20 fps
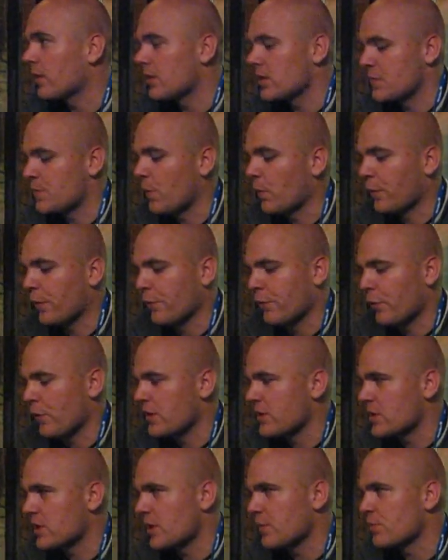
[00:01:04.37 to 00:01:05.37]
because both the
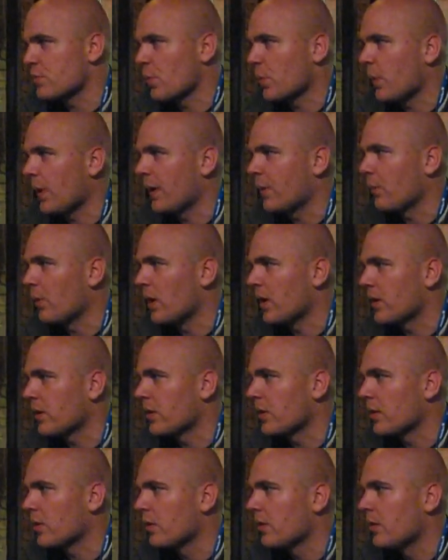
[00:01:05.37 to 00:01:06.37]
French teams were playing really
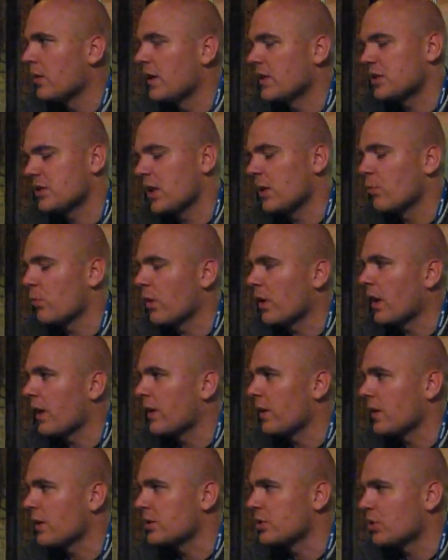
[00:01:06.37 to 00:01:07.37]
good. A shame
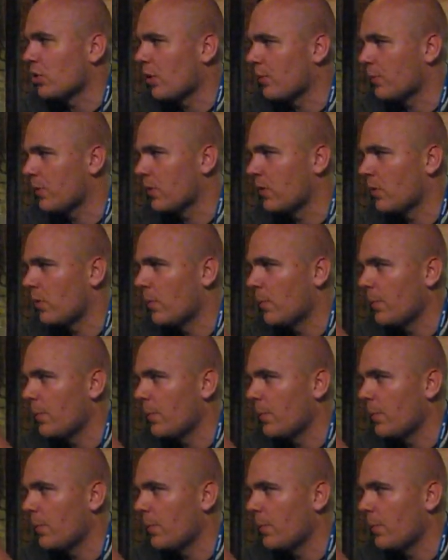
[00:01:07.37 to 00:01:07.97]
Redline didn't show up though.